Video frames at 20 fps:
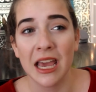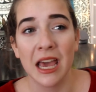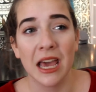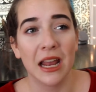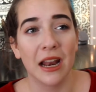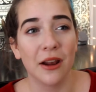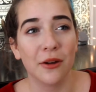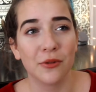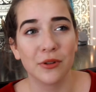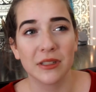
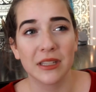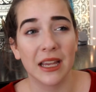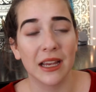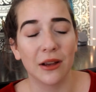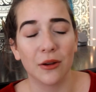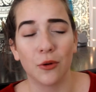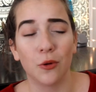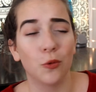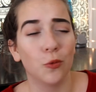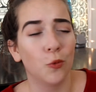And I was
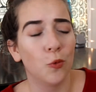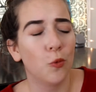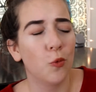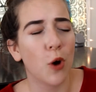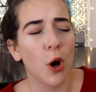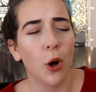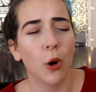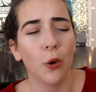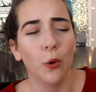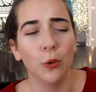like,
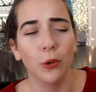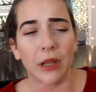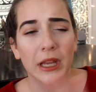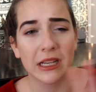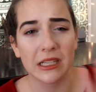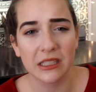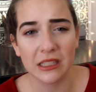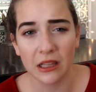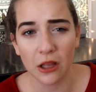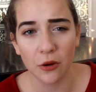whoa,
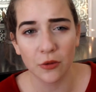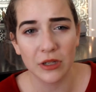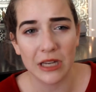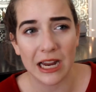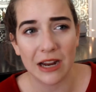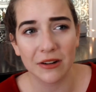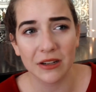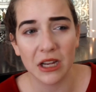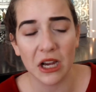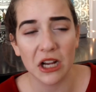like slow
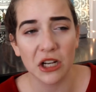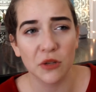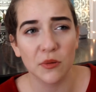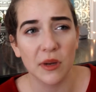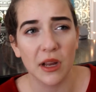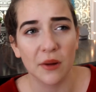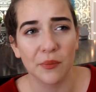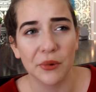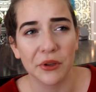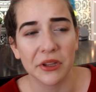down, catch
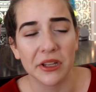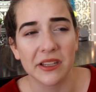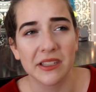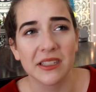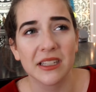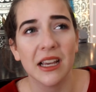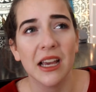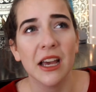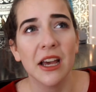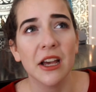me up on this.